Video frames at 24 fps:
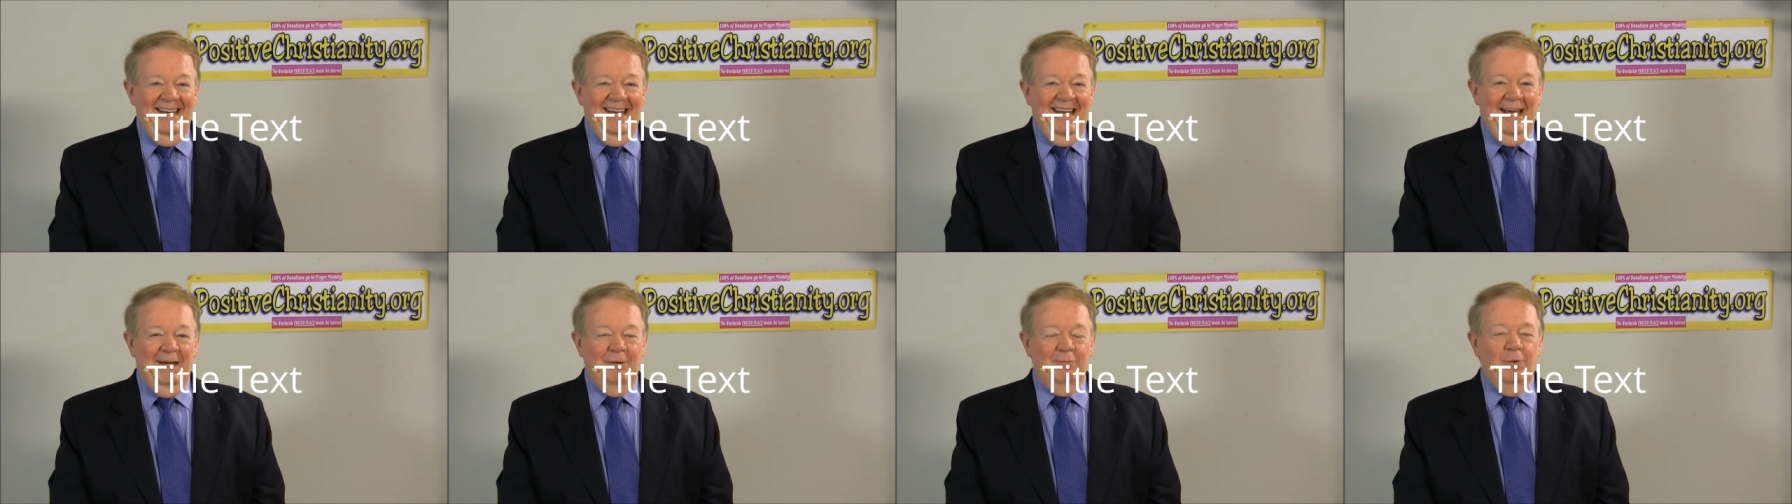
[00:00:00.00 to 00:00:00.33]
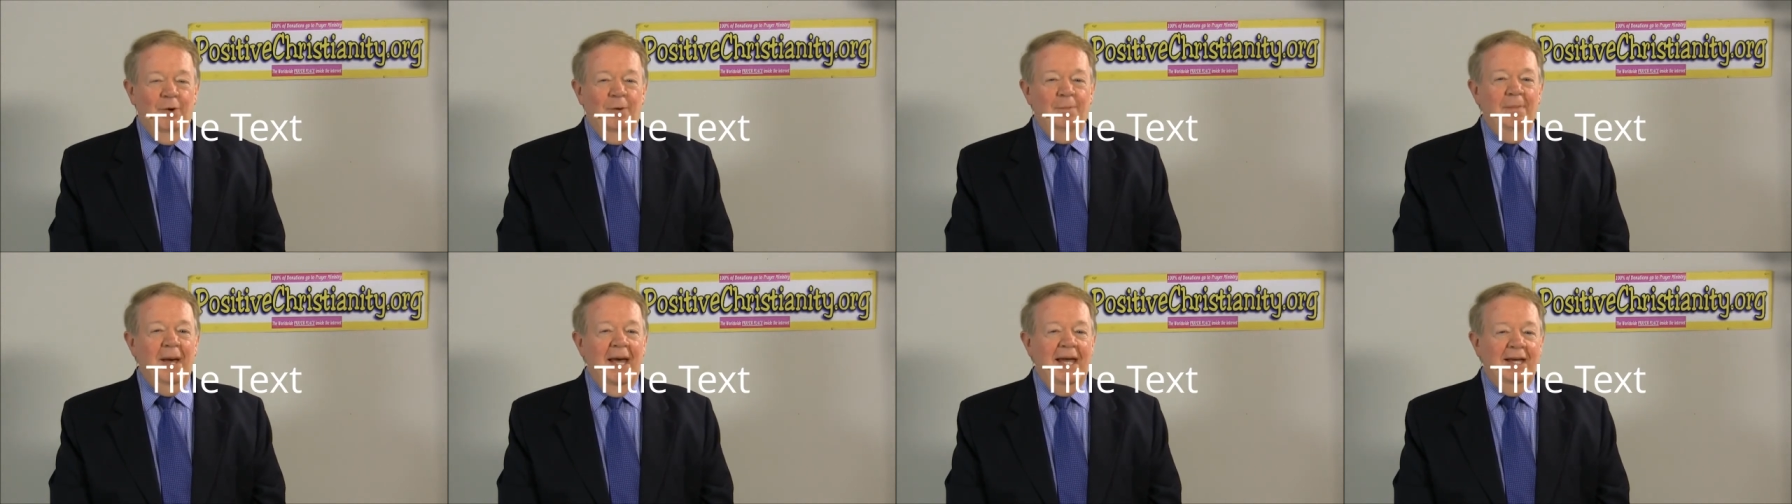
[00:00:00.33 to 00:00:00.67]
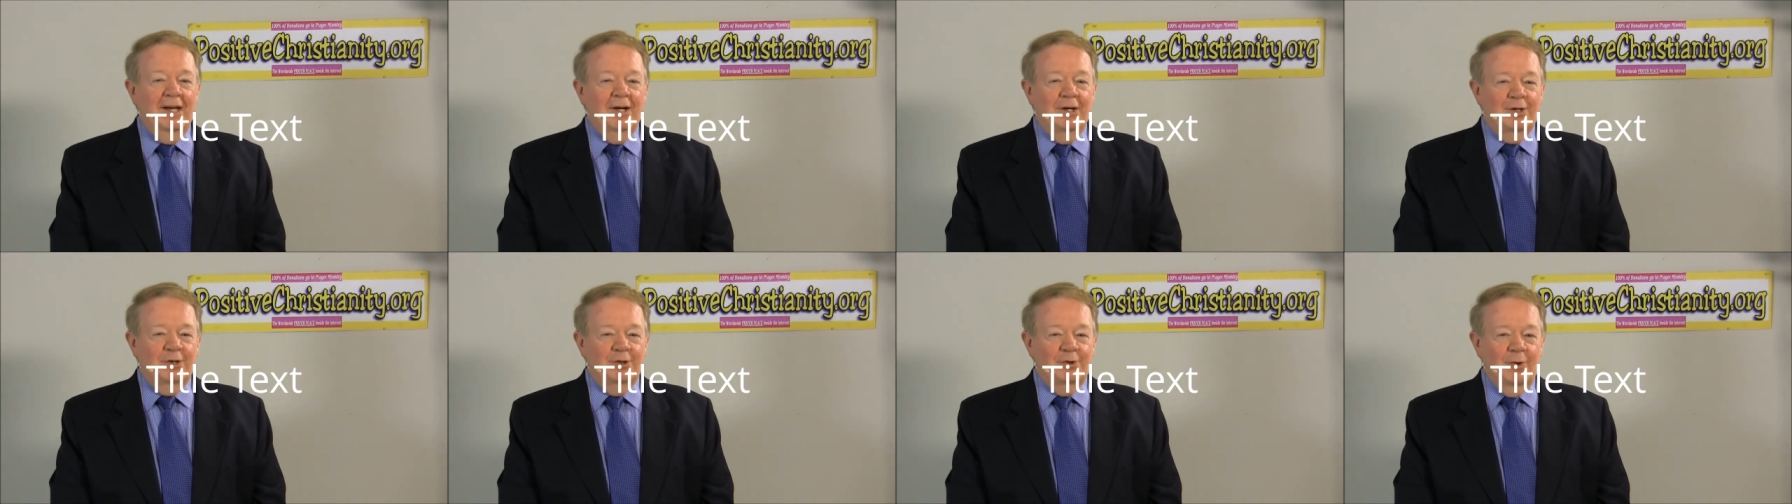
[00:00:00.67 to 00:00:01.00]
it will
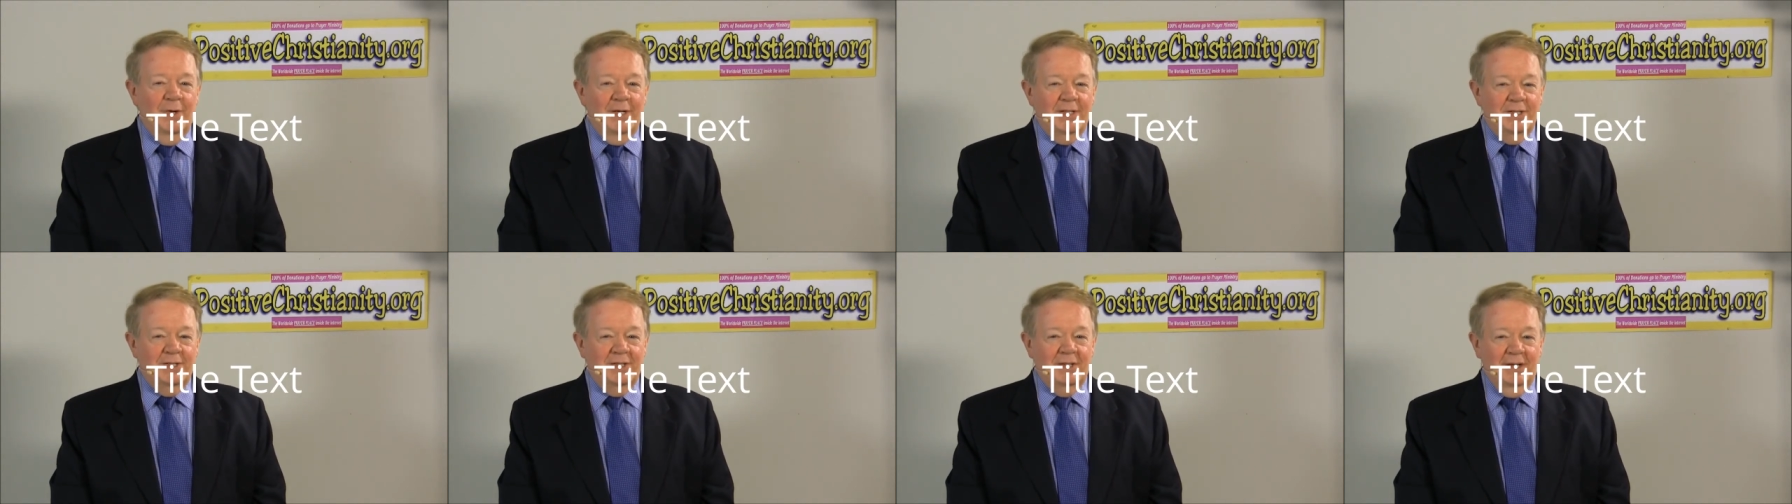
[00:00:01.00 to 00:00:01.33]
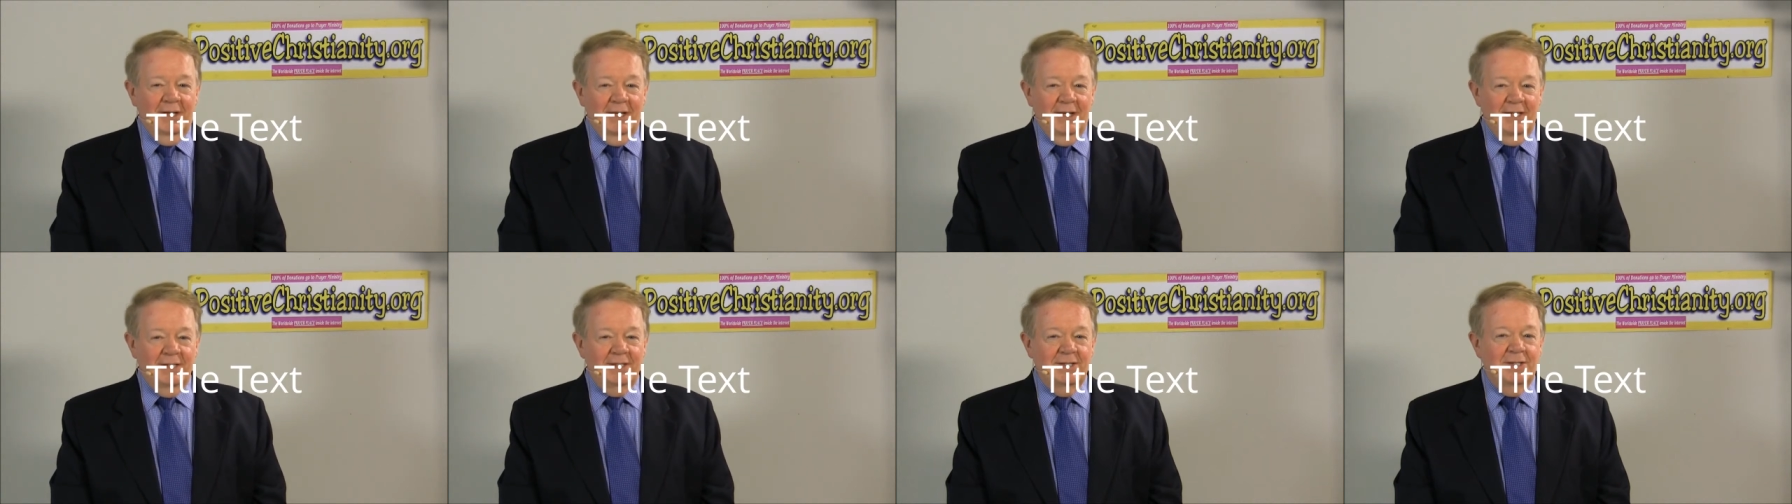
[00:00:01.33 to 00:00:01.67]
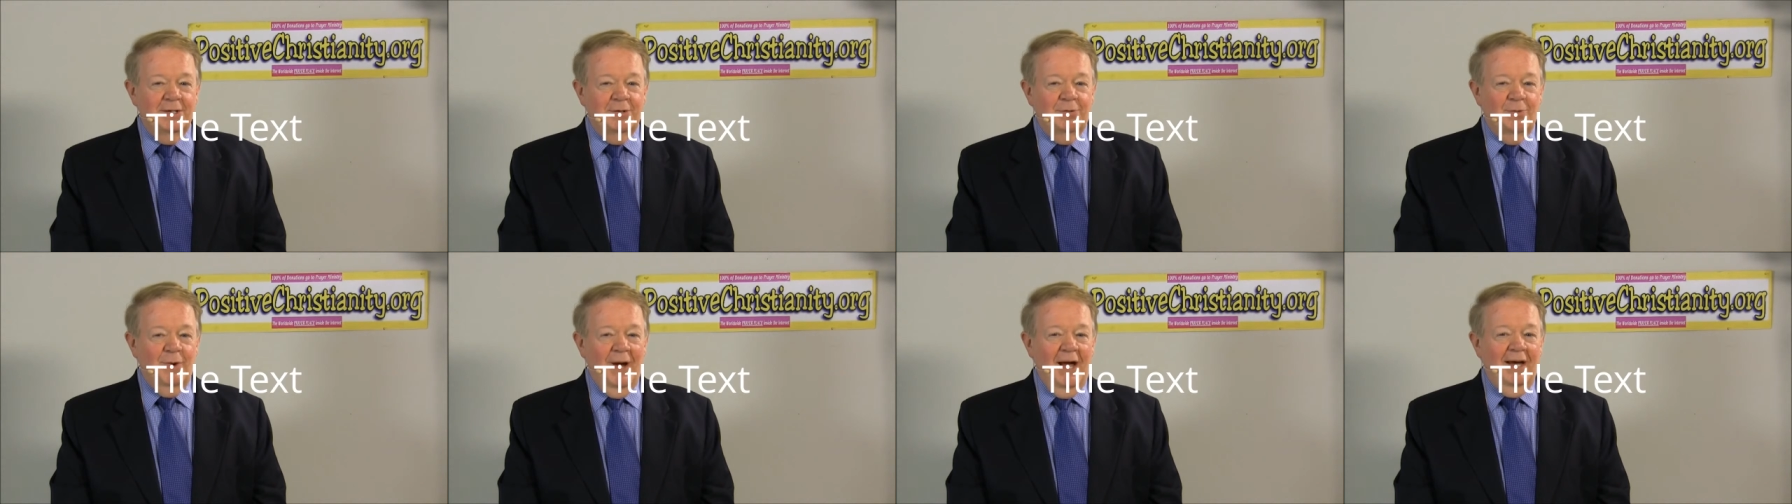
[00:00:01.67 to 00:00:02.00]
make a chrysalis
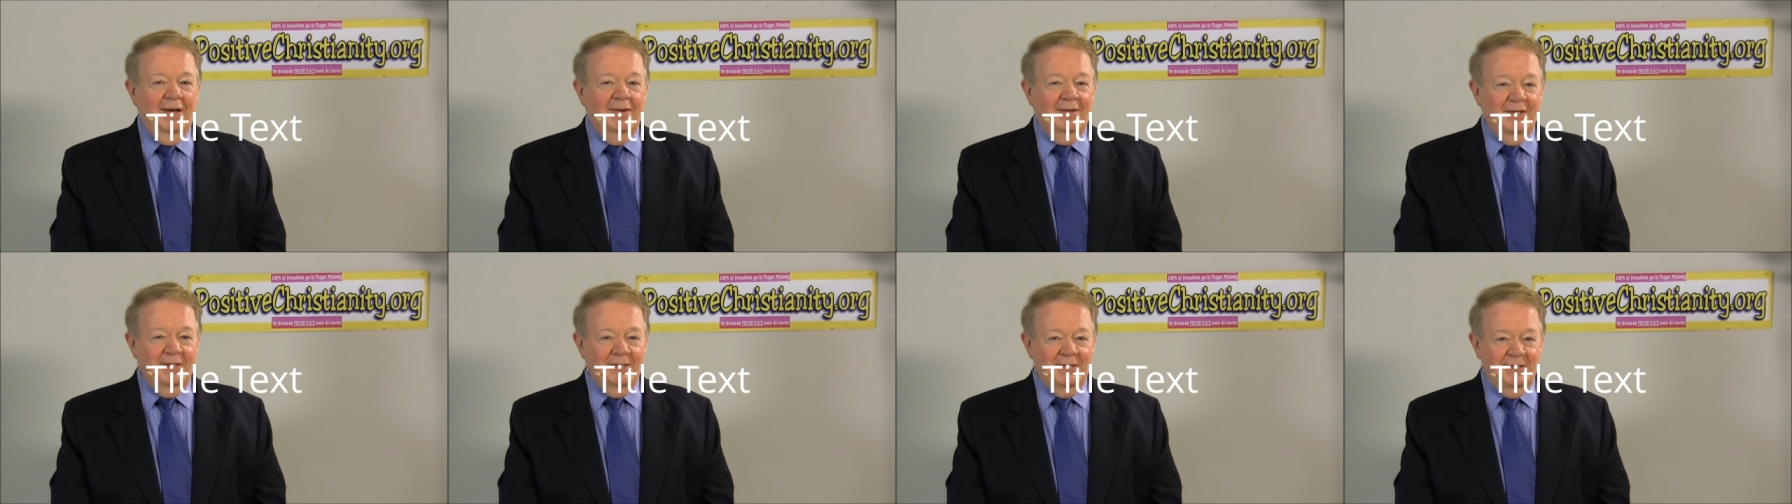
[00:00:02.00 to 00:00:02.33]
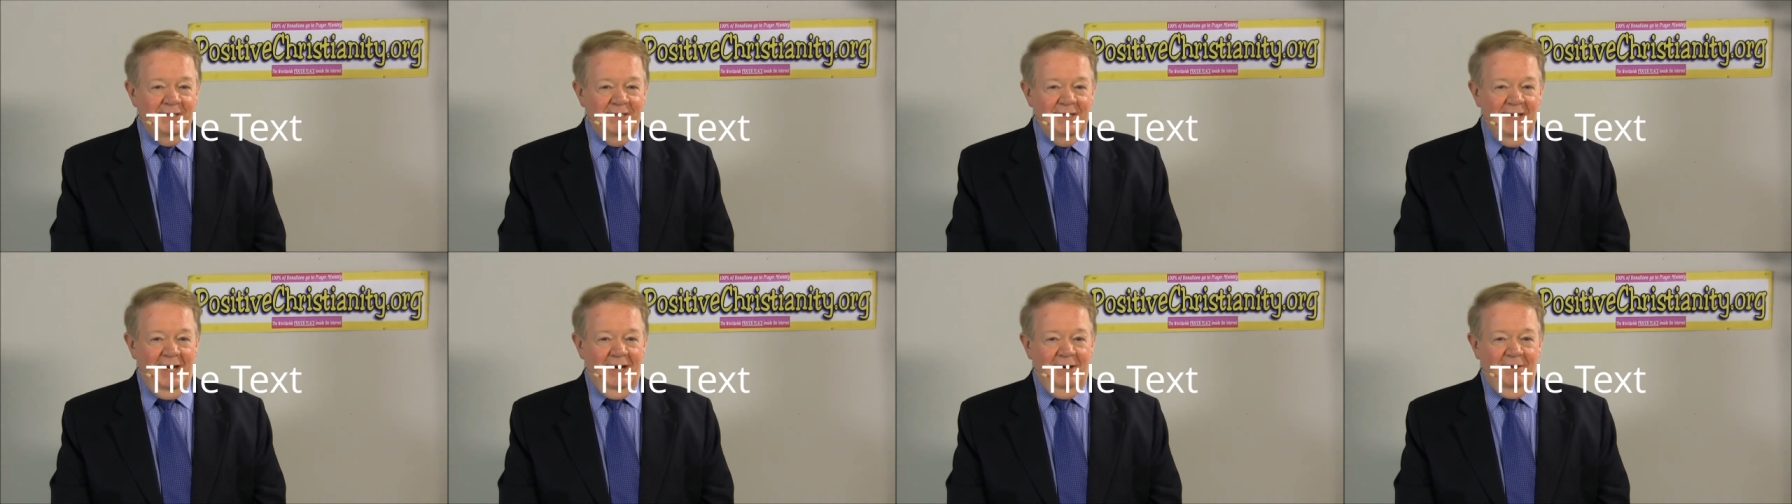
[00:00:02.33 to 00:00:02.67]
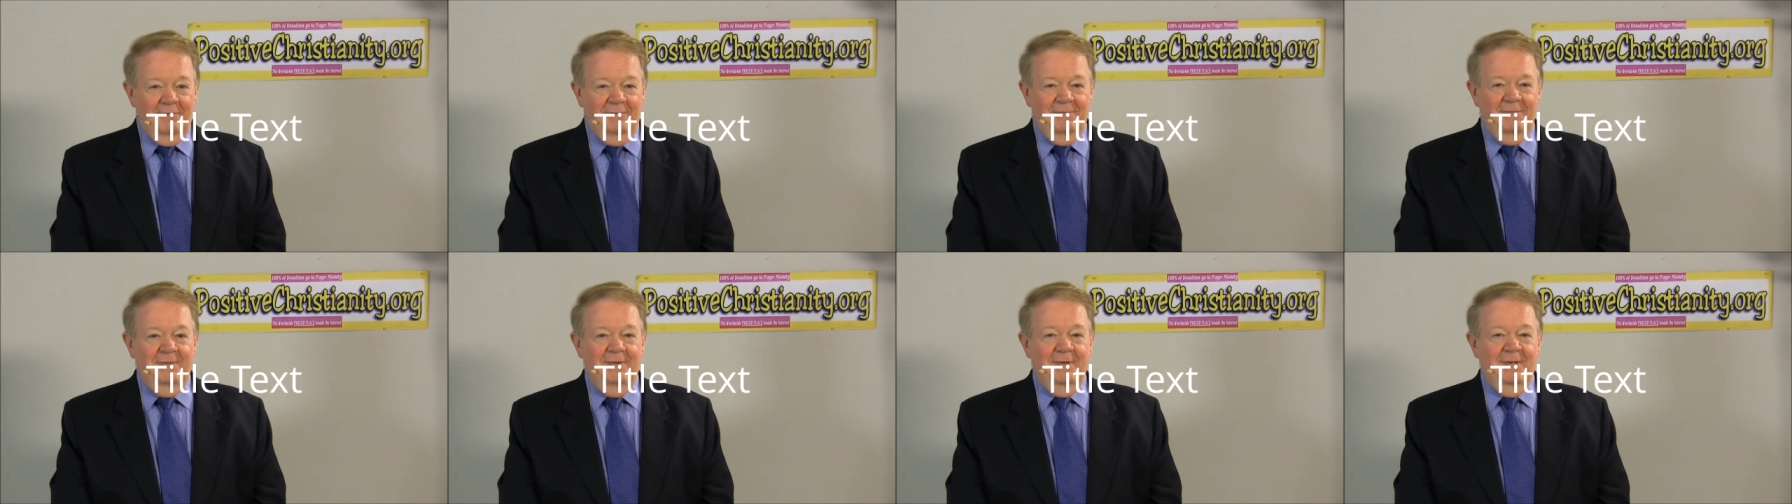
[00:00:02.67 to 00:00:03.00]
around
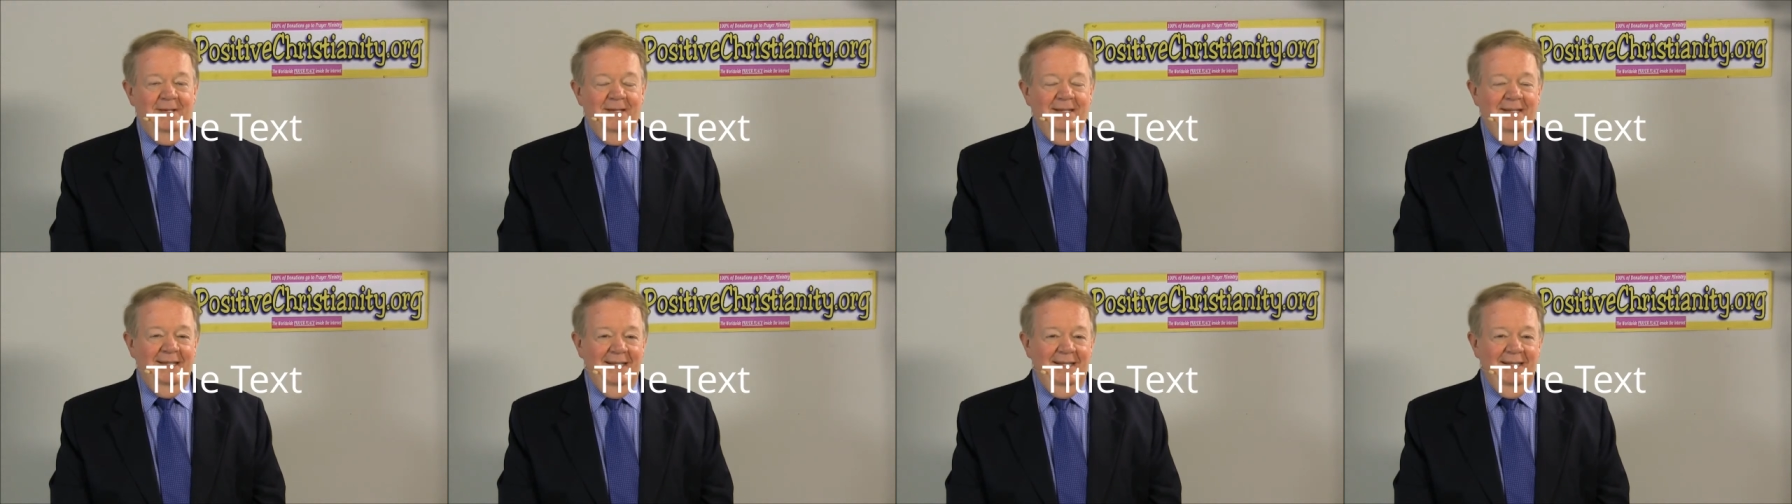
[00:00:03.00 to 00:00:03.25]
itself.